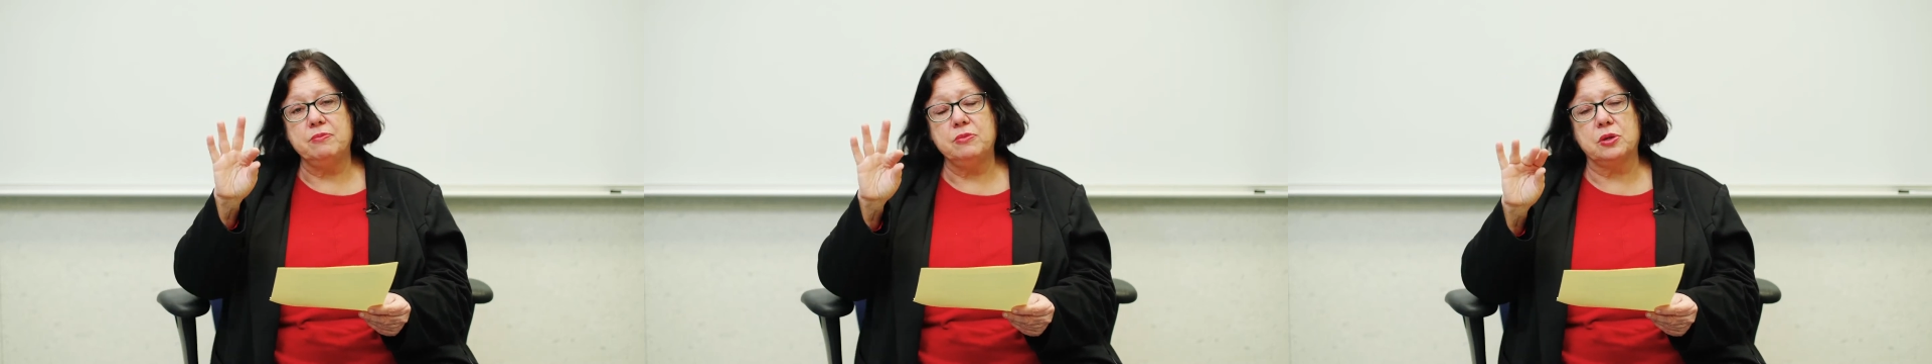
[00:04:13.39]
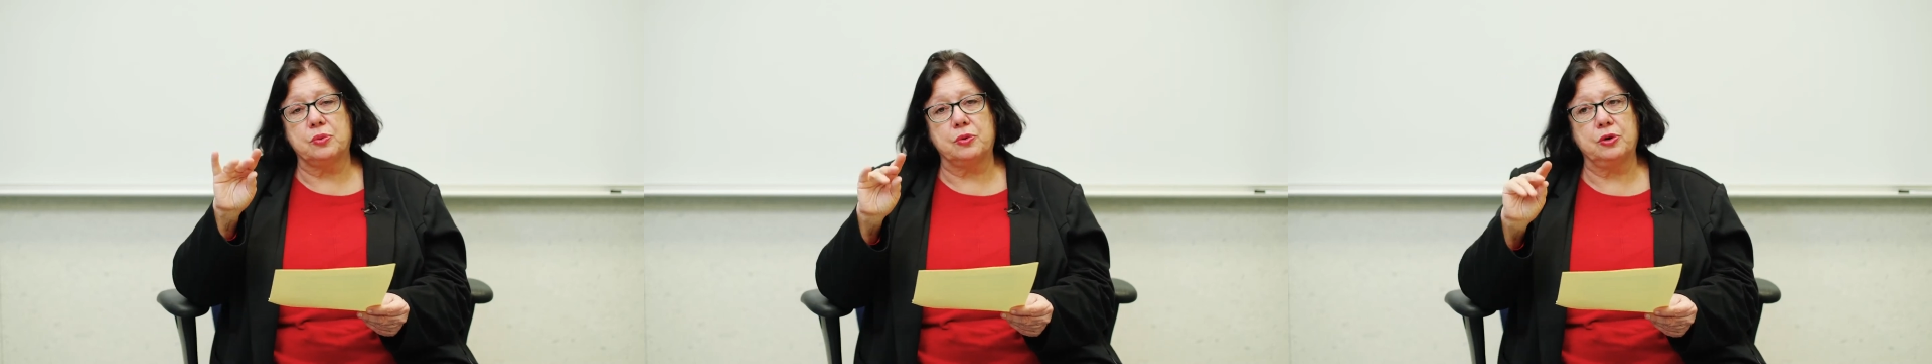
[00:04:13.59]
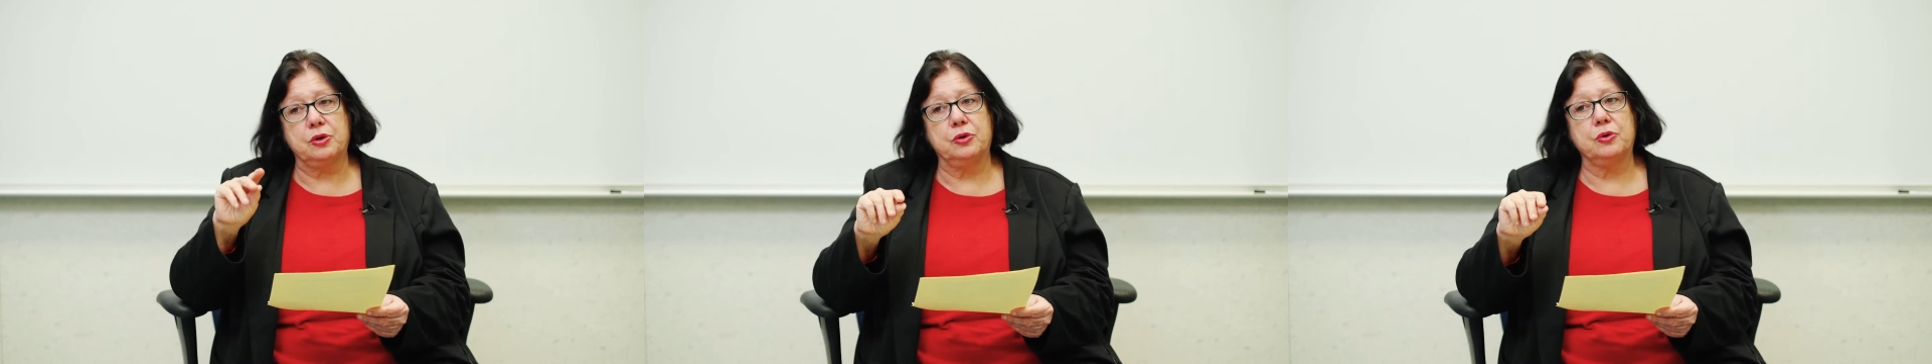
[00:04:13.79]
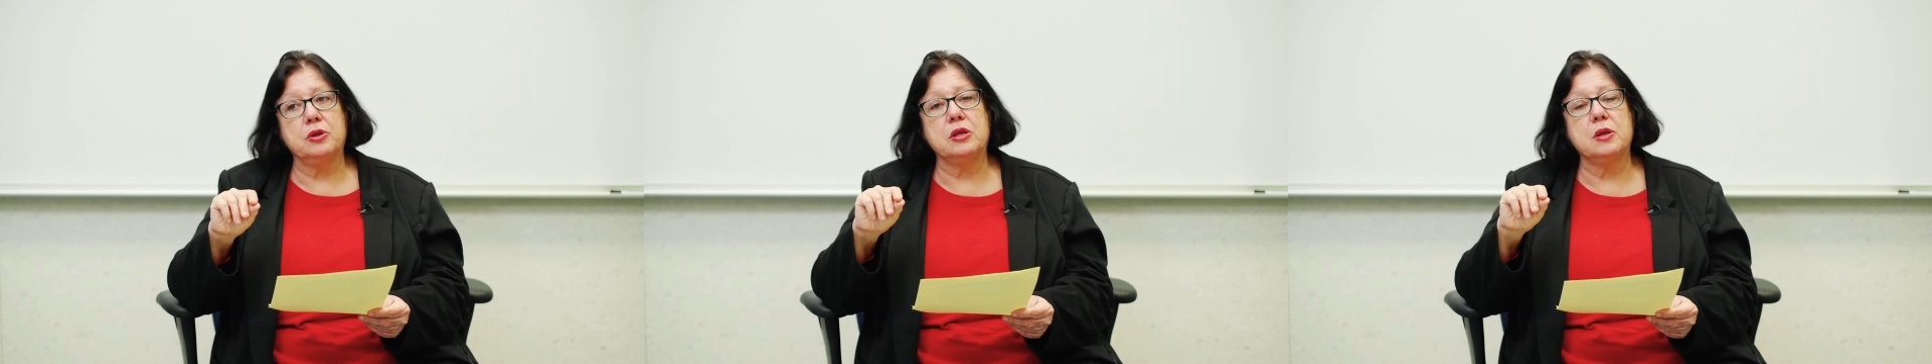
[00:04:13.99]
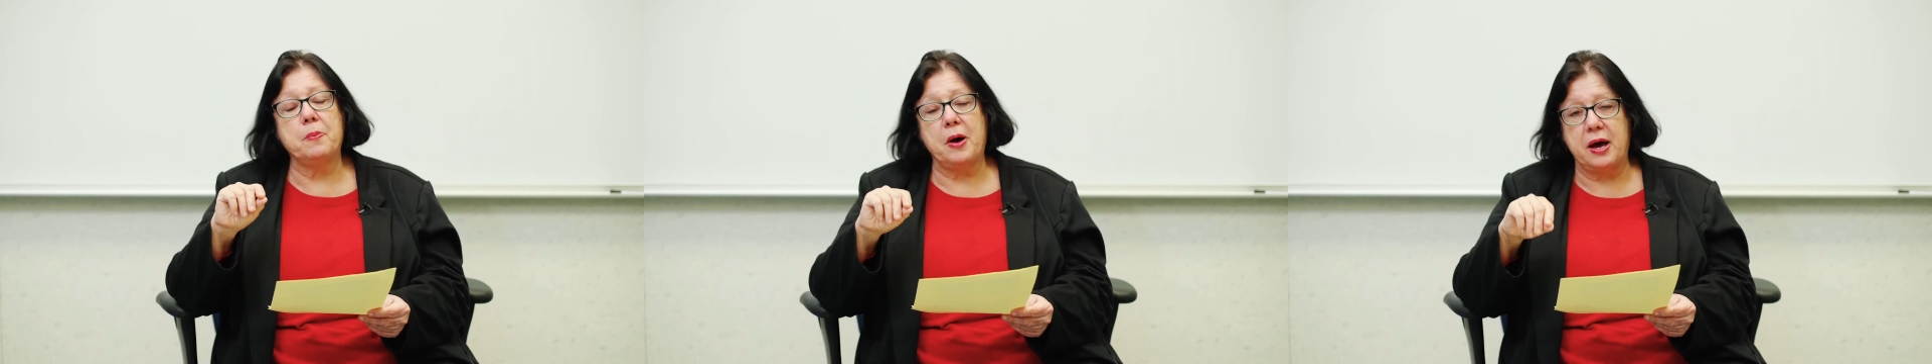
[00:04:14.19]
through
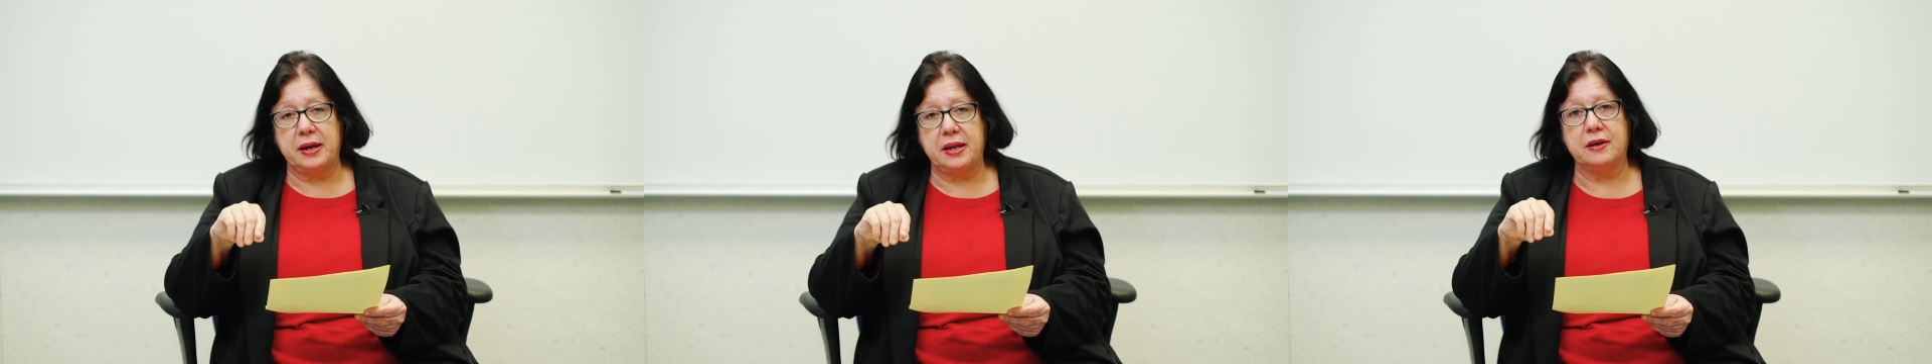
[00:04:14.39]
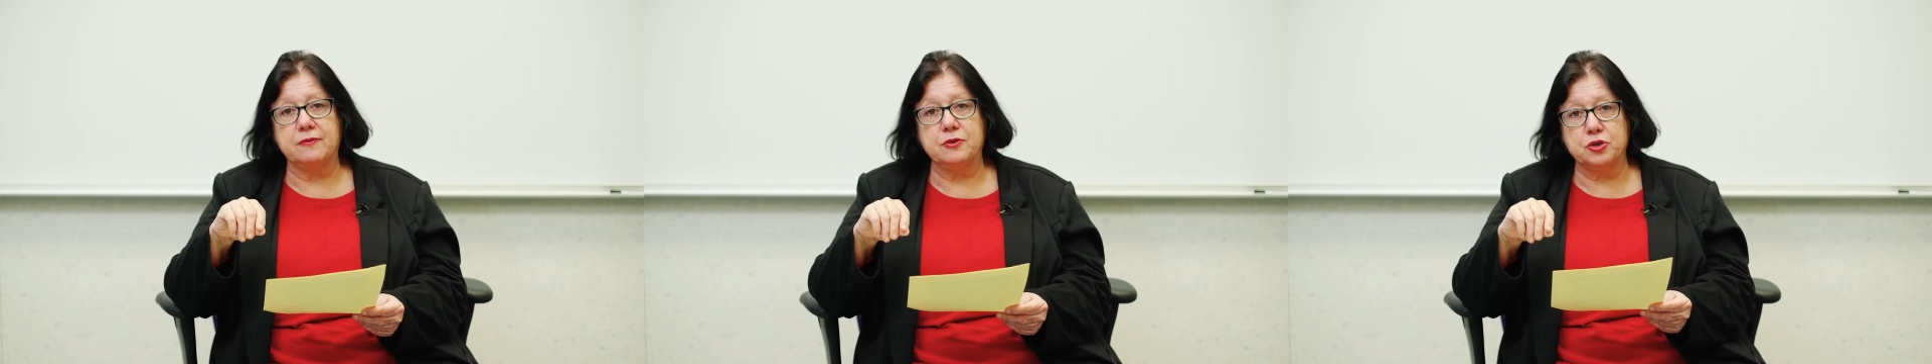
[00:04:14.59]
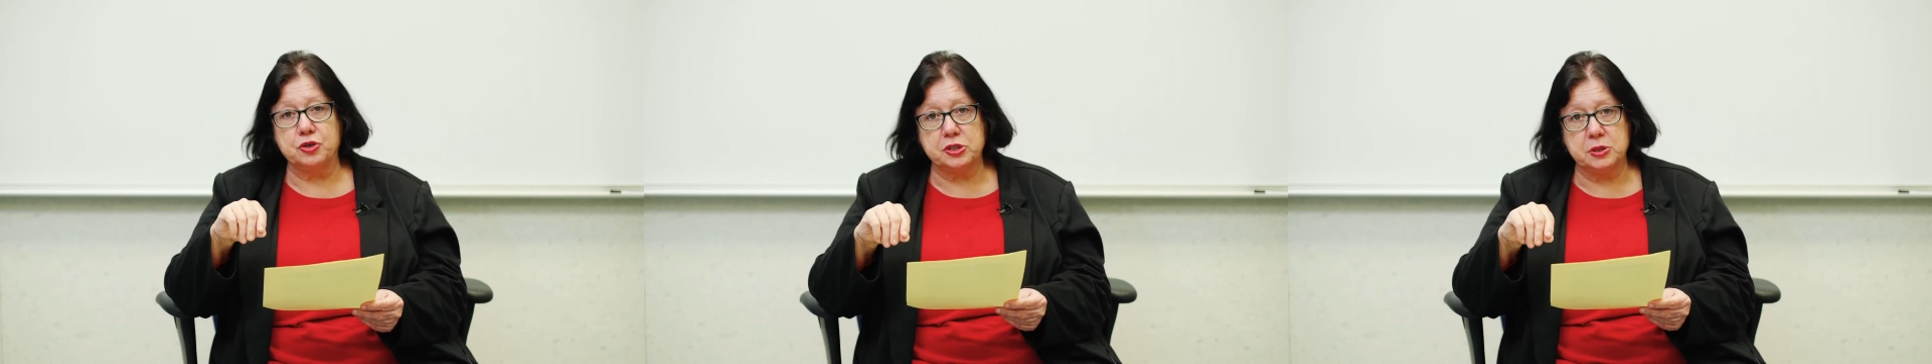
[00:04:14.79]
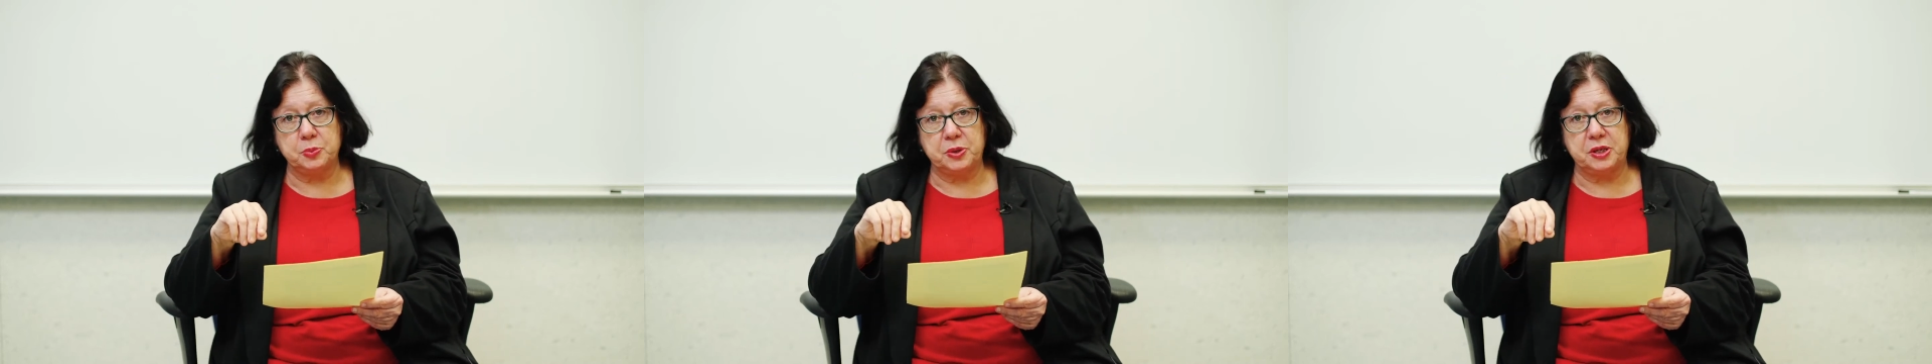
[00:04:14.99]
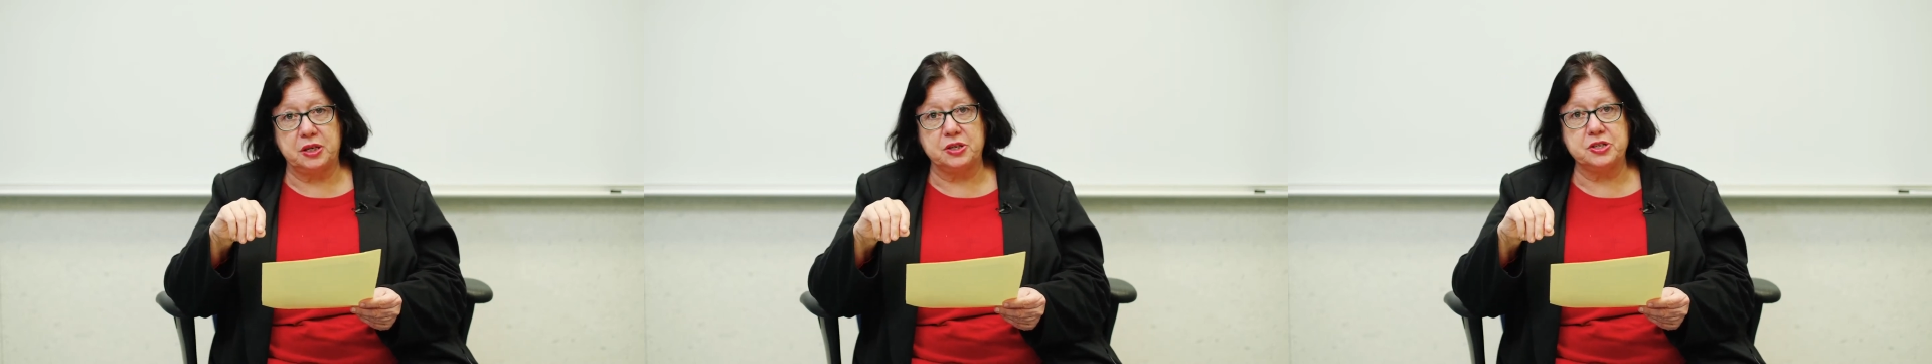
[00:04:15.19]
the body of your
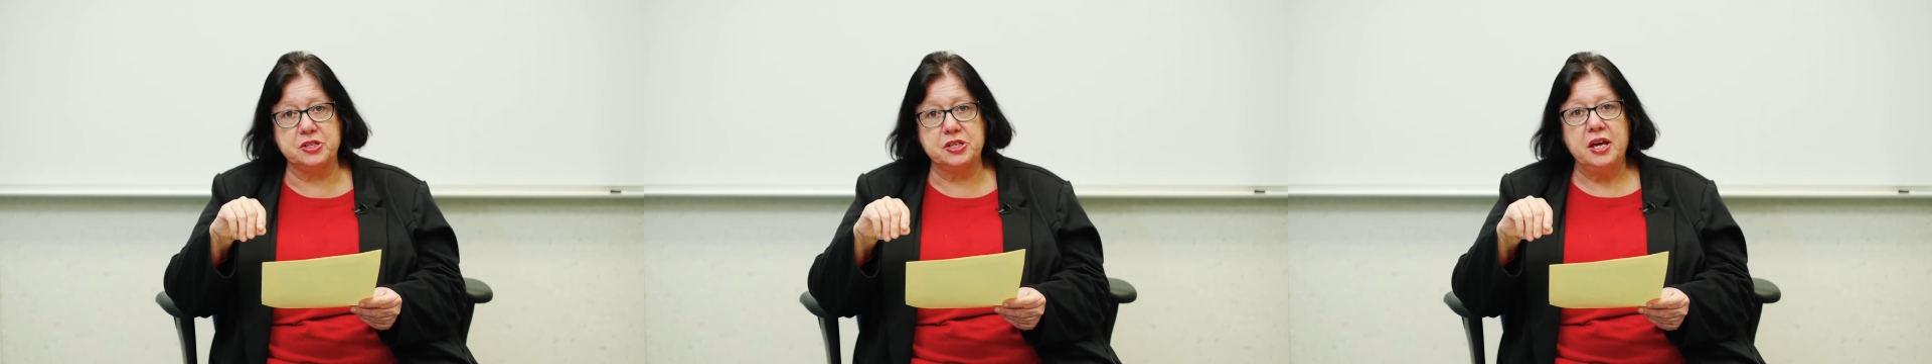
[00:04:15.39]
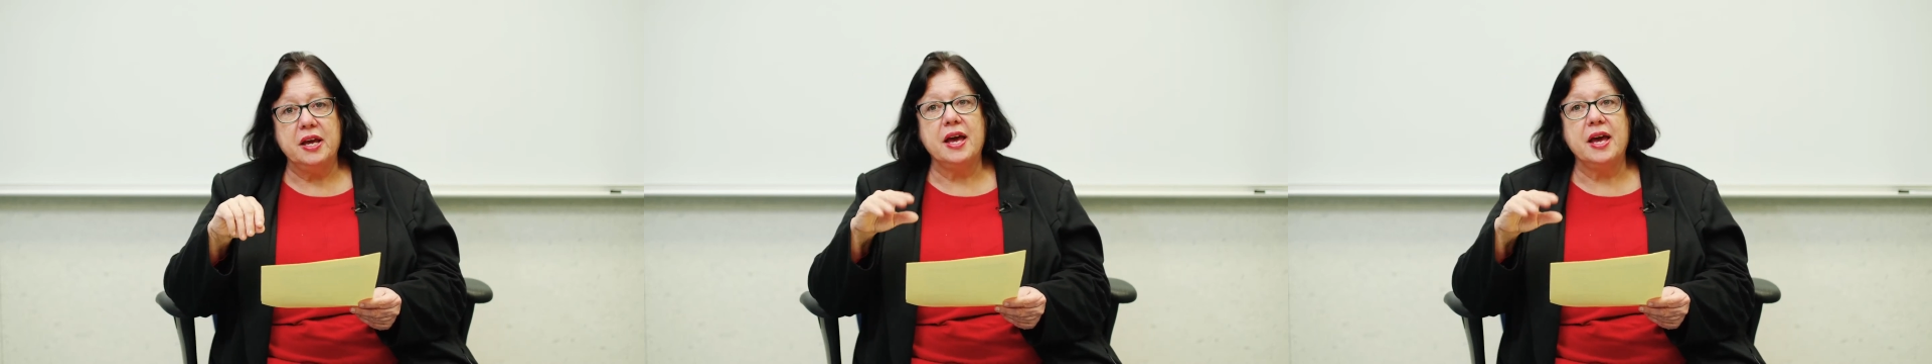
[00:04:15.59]
speech.